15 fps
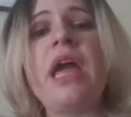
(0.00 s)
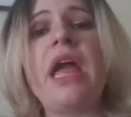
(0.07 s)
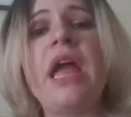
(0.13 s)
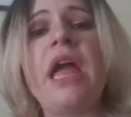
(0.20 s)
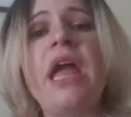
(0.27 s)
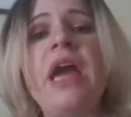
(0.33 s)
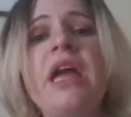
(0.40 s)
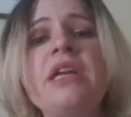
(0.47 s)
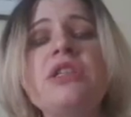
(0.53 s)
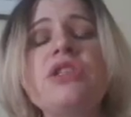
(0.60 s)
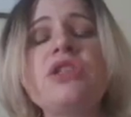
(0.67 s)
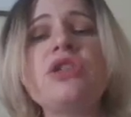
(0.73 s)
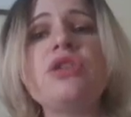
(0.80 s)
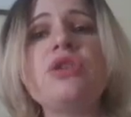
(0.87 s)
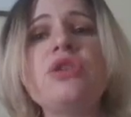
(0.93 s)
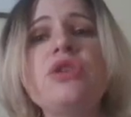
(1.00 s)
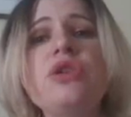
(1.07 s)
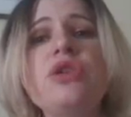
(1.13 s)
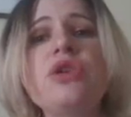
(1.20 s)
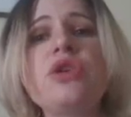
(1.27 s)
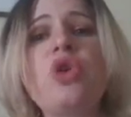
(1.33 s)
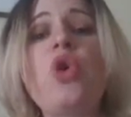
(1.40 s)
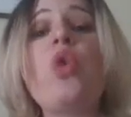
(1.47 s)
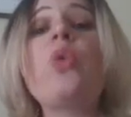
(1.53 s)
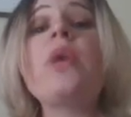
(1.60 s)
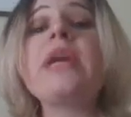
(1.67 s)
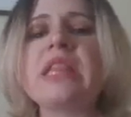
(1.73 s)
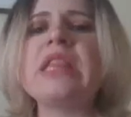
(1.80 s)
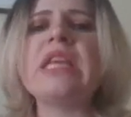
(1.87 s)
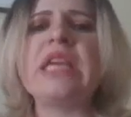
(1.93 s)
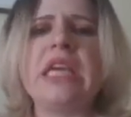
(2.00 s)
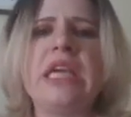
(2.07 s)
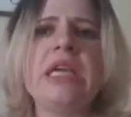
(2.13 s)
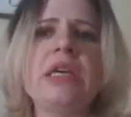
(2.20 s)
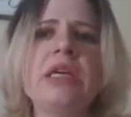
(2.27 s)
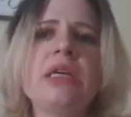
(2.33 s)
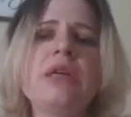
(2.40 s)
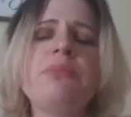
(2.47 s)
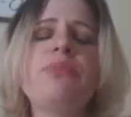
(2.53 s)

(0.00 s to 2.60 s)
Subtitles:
and quickly